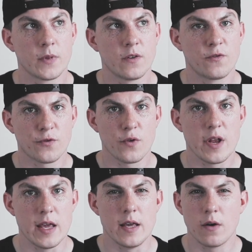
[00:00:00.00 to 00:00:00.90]

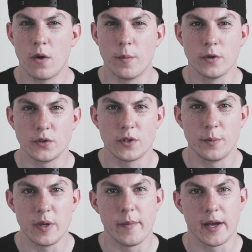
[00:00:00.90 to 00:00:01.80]
free almost, to
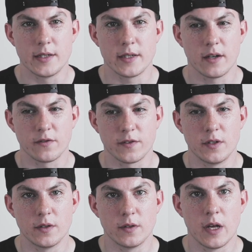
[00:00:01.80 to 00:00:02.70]
be myself,
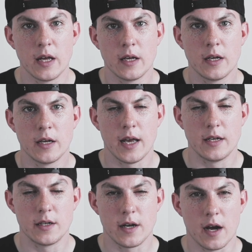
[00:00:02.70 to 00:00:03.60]
and
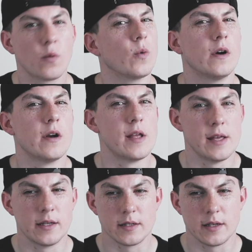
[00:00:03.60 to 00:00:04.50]
to not
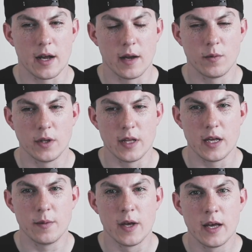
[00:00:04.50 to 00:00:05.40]
worry, and to not
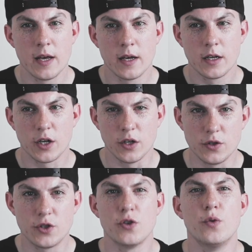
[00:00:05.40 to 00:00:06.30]
really
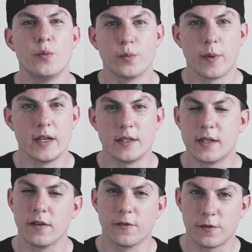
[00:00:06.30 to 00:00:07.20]
consume
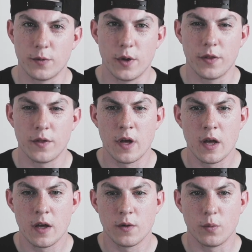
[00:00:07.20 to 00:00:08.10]
myself with
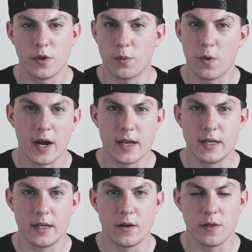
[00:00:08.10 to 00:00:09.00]
what I
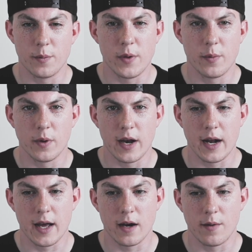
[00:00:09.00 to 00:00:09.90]
did or the people that I
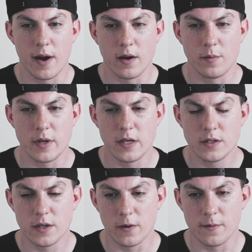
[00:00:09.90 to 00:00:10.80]
had around me.
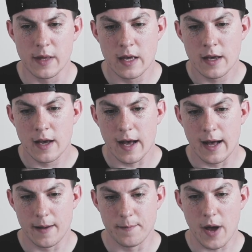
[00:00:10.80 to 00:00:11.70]
So
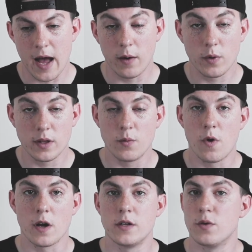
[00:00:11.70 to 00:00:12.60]
I really
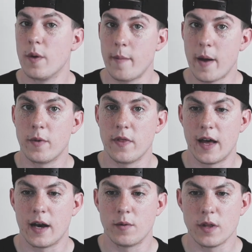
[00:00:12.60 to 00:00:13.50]
wanted to remember
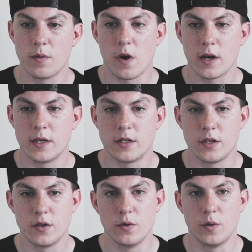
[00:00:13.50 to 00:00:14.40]
that. I really wanted
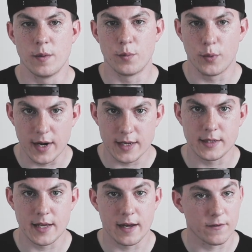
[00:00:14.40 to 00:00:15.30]
to
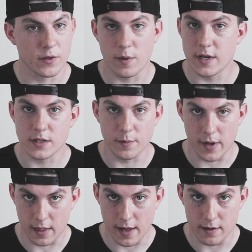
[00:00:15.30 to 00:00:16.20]
embrace that for the rest of
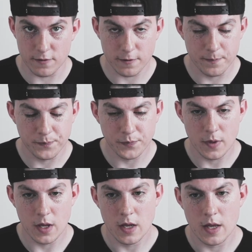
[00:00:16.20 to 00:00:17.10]
my life.
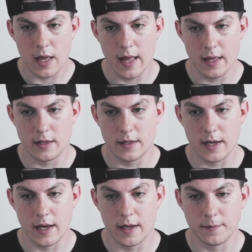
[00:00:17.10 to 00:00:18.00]
And
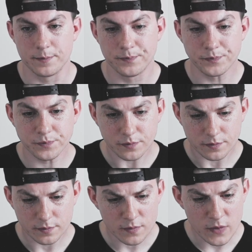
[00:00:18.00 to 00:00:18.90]

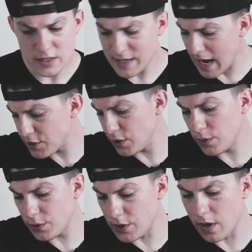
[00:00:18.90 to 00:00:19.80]

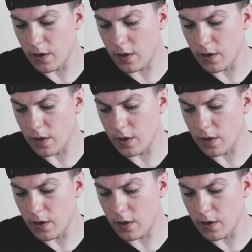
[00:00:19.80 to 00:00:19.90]
tattoos,